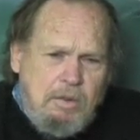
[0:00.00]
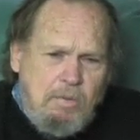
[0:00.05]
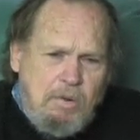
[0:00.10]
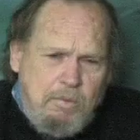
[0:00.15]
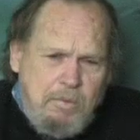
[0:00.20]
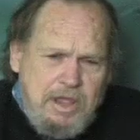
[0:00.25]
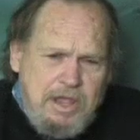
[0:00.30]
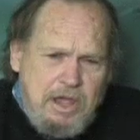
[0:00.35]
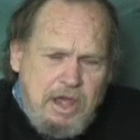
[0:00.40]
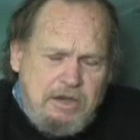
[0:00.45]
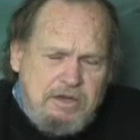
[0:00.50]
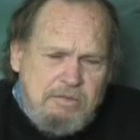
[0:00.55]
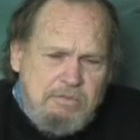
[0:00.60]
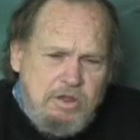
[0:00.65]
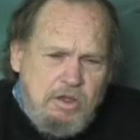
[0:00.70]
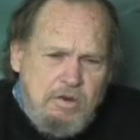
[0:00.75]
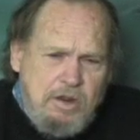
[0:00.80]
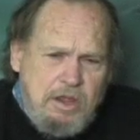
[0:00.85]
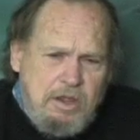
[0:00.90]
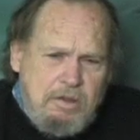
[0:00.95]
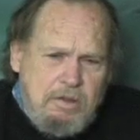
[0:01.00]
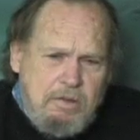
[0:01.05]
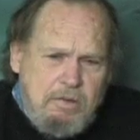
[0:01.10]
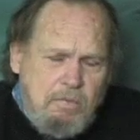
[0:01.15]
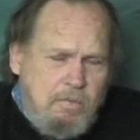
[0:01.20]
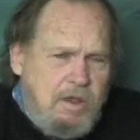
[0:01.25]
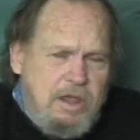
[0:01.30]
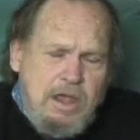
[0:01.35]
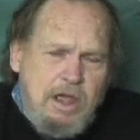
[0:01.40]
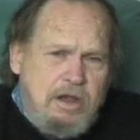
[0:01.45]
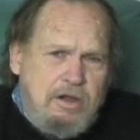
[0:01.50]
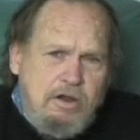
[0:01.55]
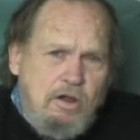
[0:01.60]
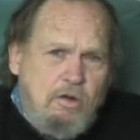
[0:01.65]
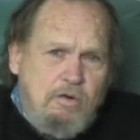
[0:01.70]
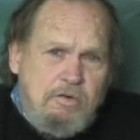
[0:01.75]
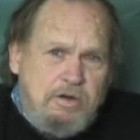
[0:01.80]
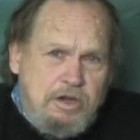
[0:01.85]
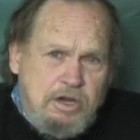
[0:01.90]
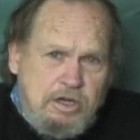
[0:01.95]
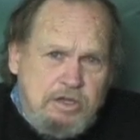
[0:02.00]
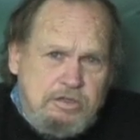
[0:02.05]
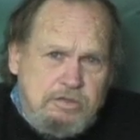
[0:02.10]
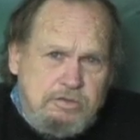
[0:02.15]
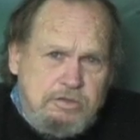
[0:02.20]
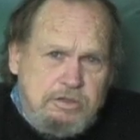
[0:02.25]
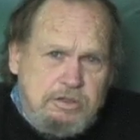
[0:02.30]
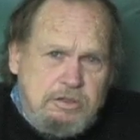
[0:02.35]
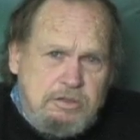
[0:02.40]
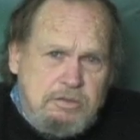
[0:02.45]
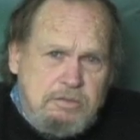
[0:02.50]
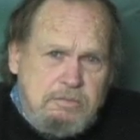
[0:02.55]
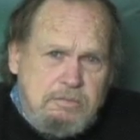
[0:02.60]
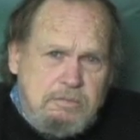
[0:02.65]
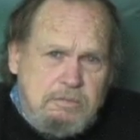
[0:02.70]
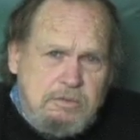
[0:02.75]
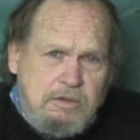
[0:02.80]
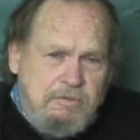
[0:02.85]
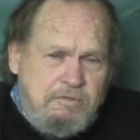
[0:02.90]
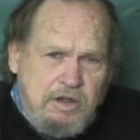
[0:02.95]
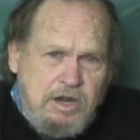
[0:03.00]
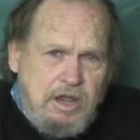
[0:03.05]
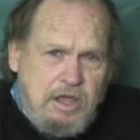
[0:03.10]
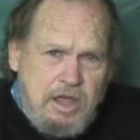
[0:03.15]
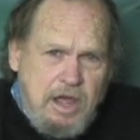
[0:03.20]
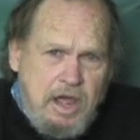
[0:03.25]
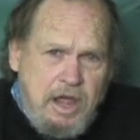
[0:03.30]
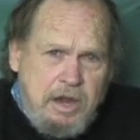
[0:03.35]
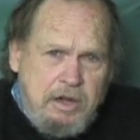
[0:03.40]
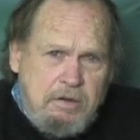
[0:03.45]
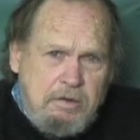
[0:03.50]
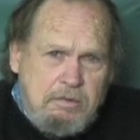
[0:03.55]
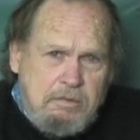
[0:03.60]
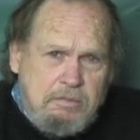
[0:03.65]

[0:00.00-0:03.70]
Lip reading: when we got to Munich, we had no credentials of any kind.